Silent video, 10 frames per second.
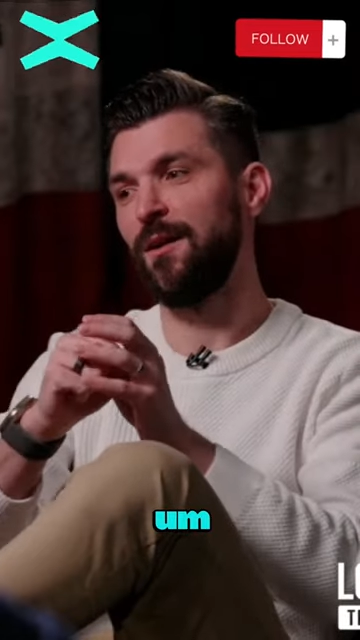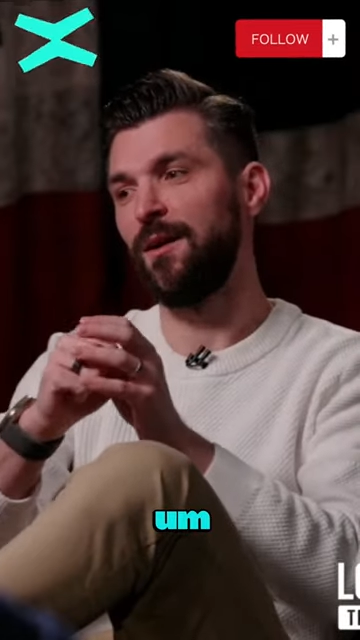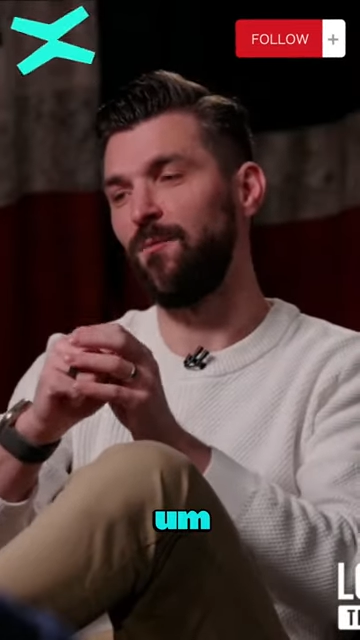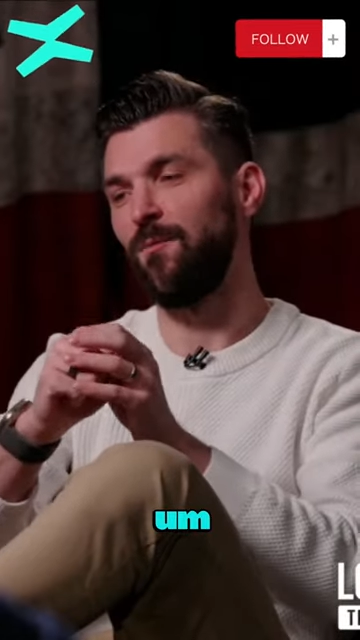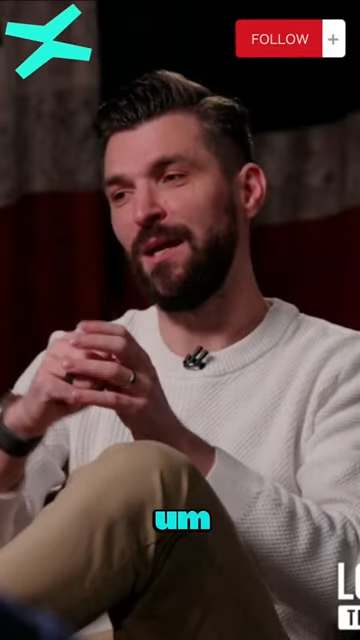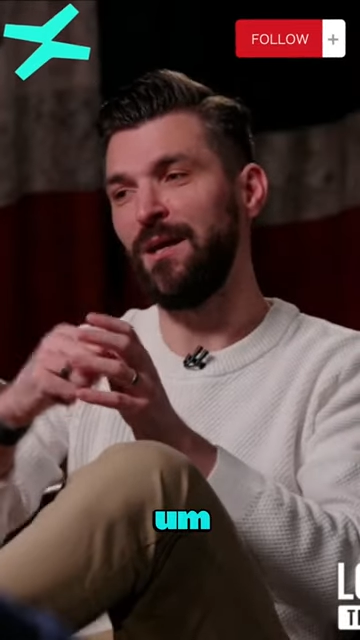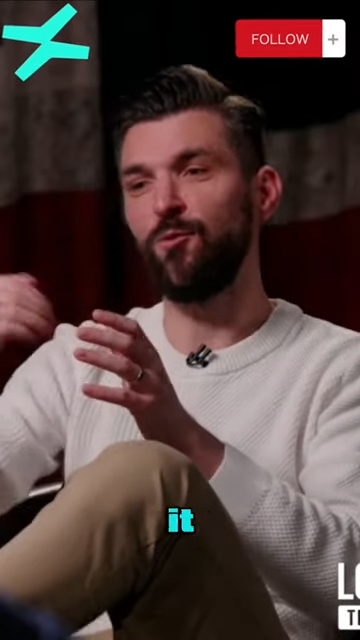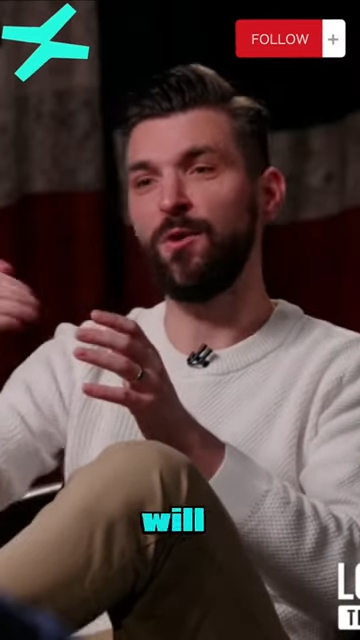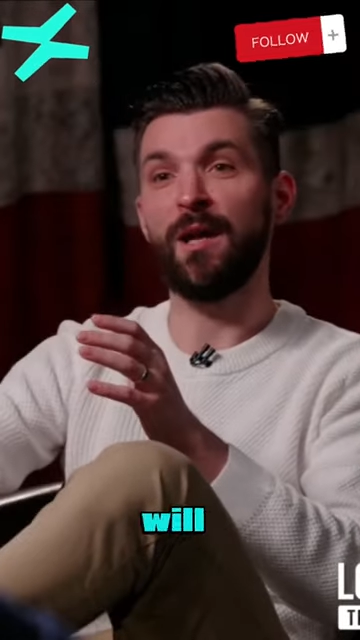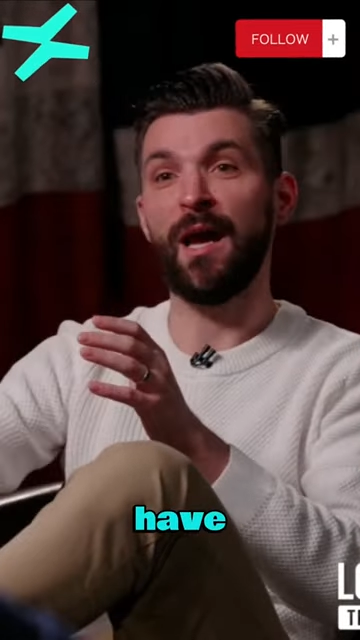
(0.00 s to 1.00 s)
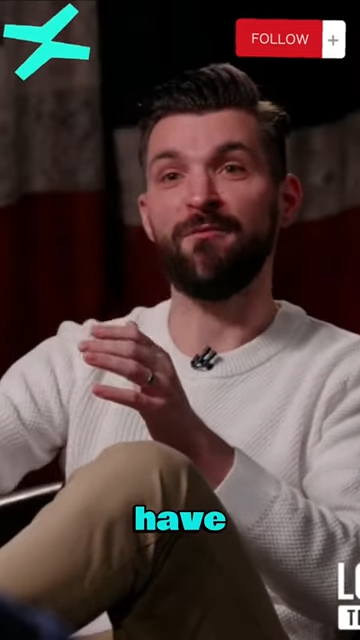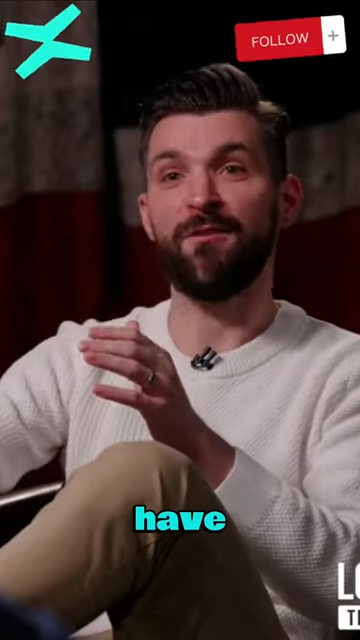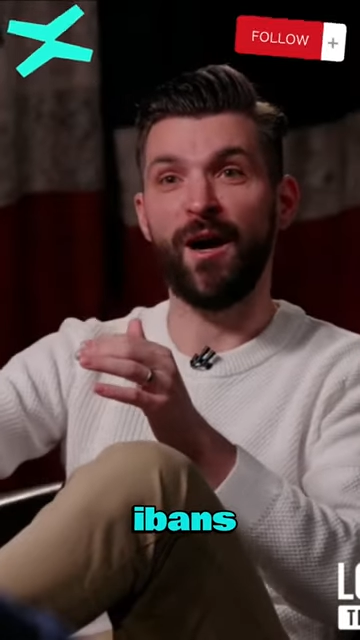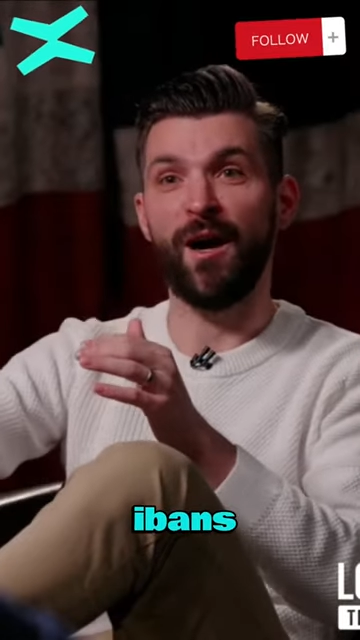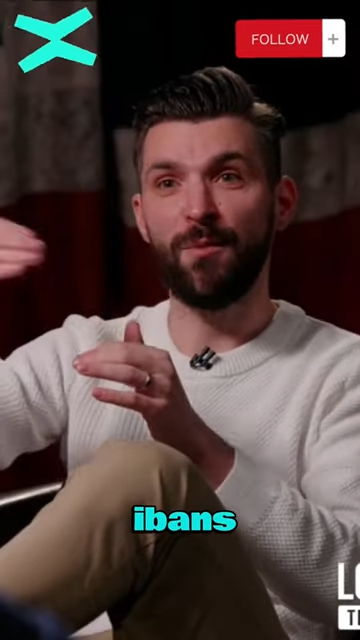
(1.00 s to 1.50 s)
um, it will have
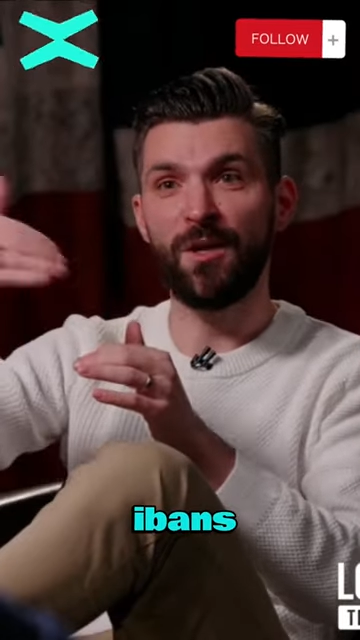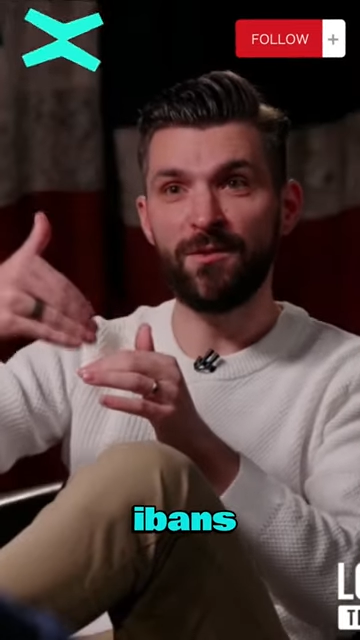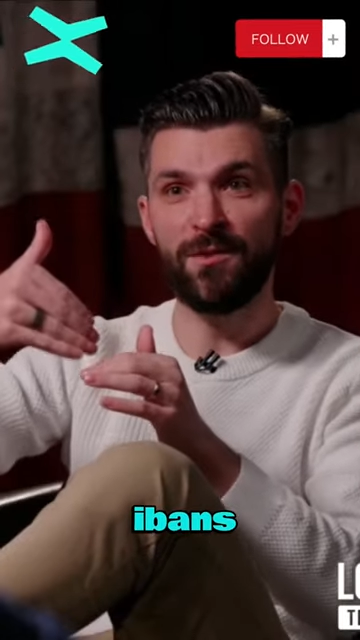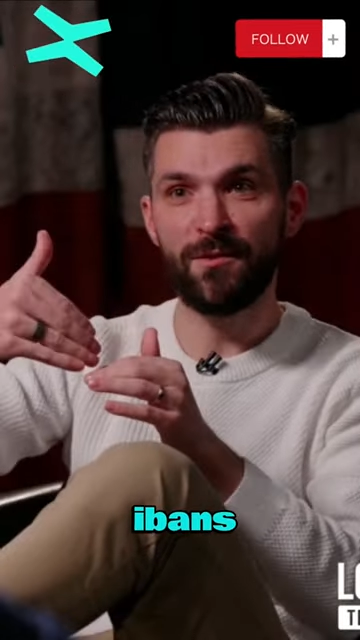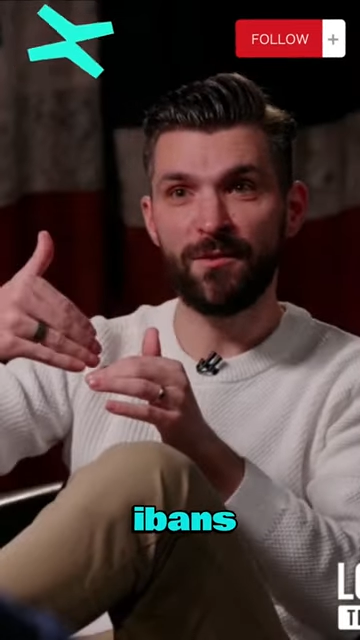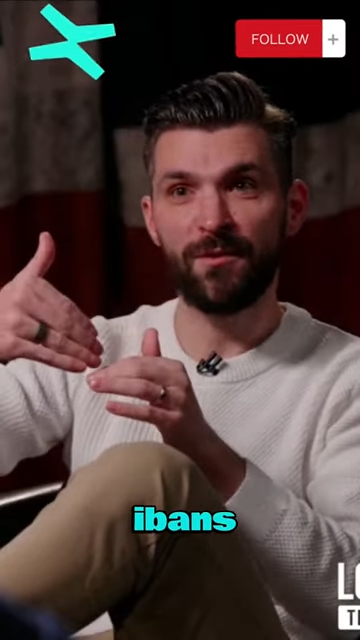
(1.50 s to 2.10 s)
IBANs